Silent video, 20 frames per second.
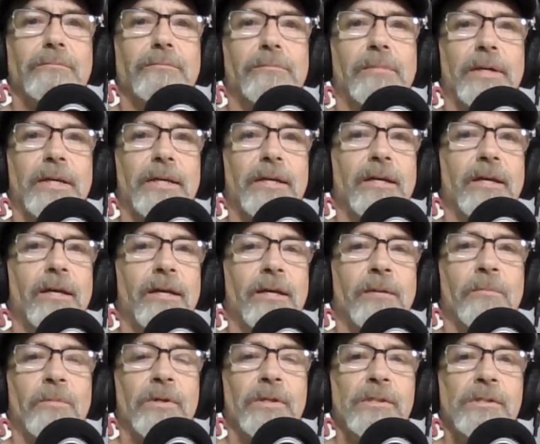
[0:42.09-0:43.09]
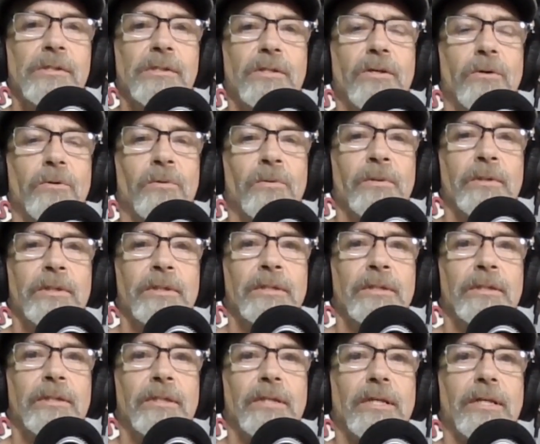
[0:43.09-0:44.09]
my camera's
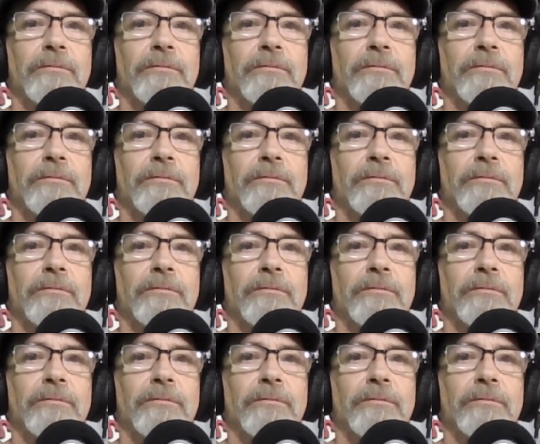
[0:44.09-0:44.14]
going,